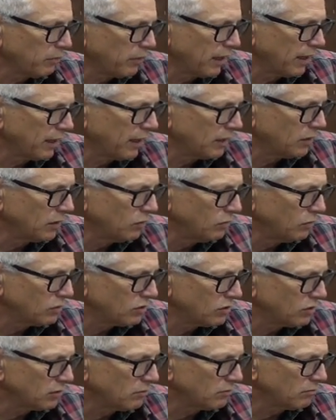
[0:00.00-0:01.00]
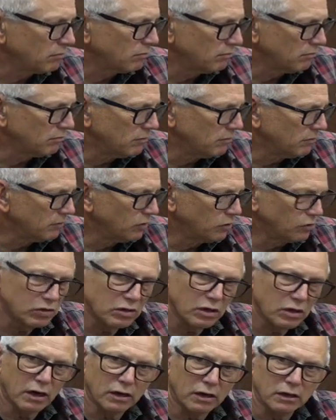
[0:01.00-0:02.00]
buying a new
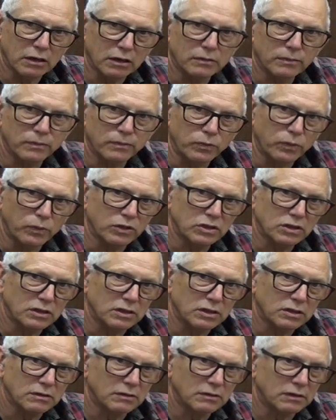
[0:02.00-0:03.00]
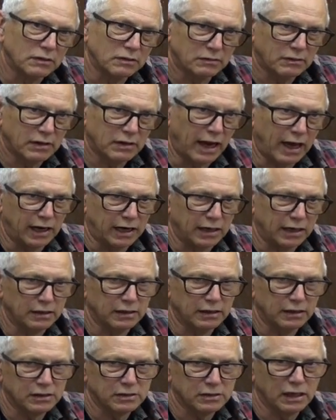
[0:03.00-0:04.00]
starter, which is in
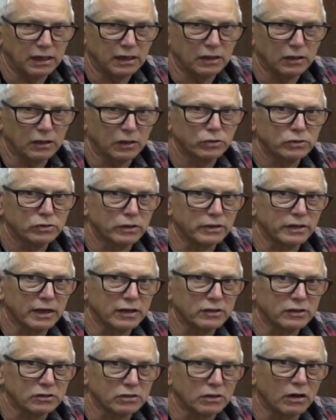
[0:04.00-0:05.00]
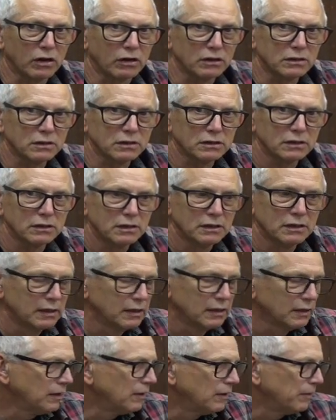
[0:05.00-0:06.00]
Canada that's getting close to $1,000,
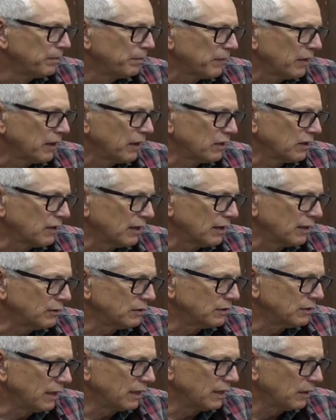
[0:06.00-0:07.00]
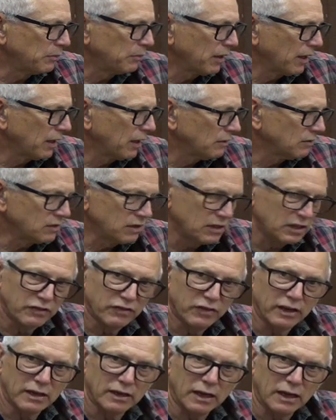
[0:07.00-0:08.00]
I thought I would take it apart and see
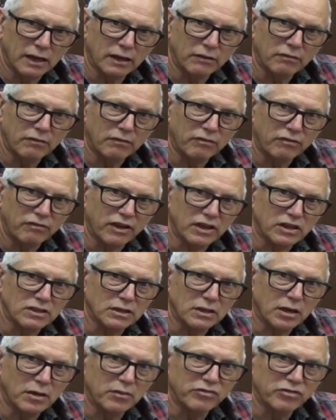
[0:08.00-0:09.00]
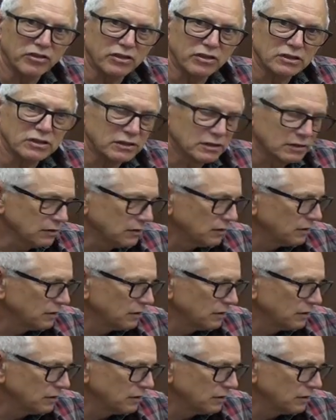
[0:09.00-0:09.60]
if I can't fix it up first.